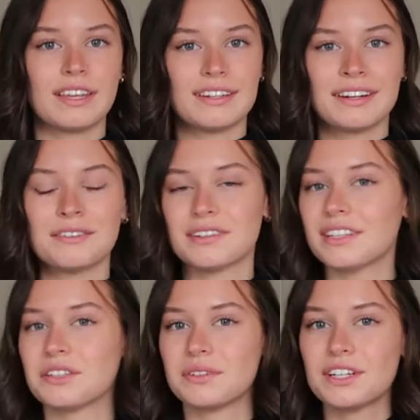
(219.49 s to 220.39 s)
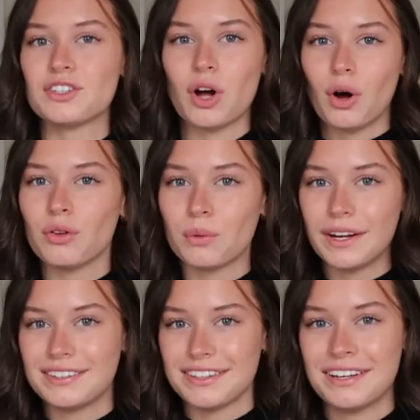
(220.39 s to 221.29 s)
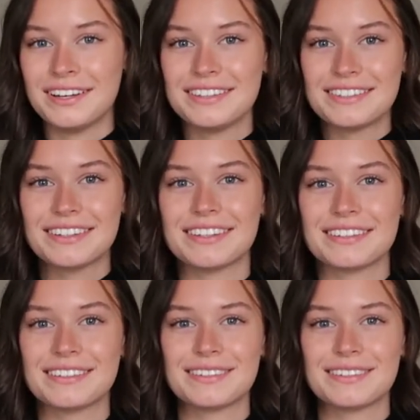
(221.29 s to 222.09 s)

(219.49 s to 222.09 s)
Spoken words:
They didn't really reach all the way to the